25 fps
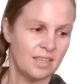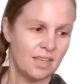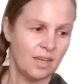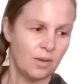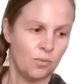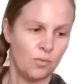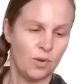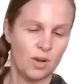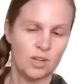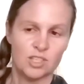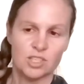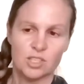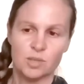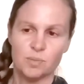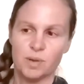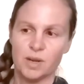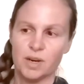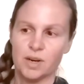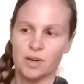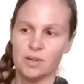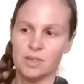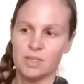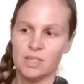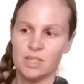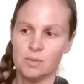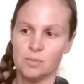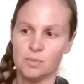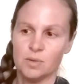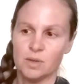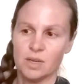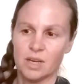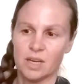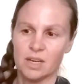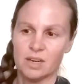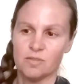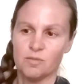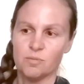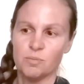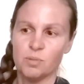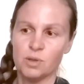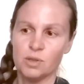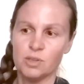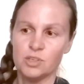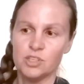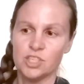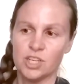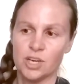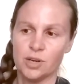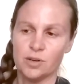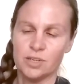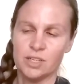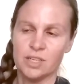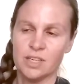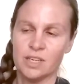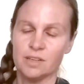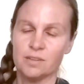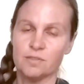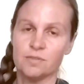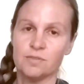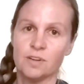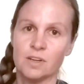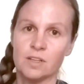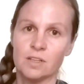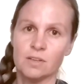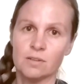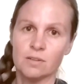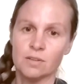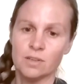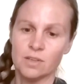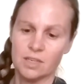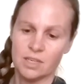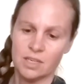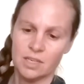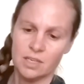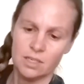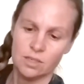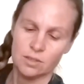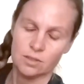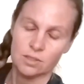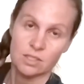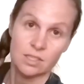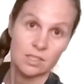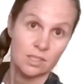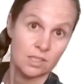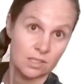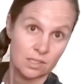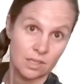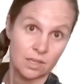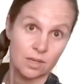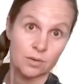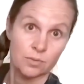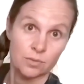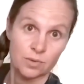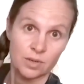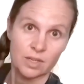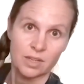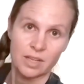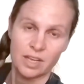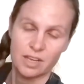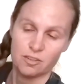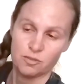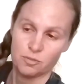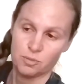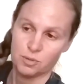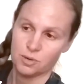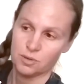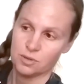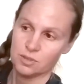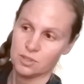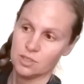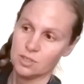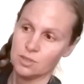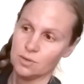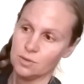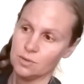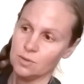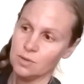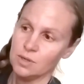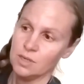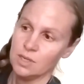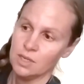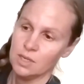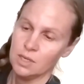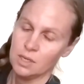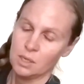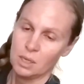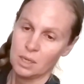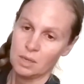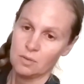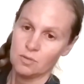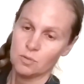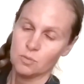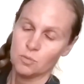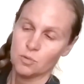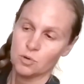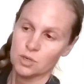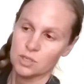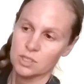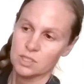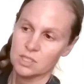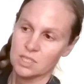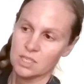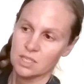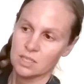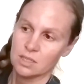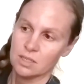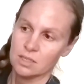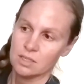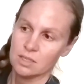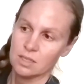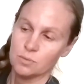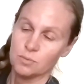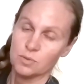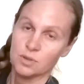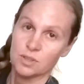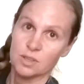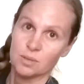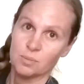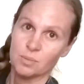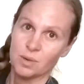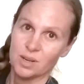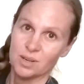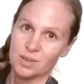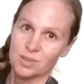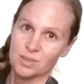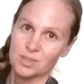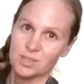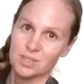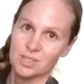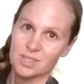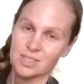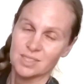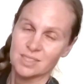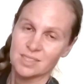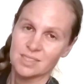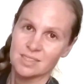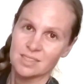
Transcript: And watch the perineum kind of bulge out and get fuller looking. You'll see this on a real life birth too, even more distinctly than with the models.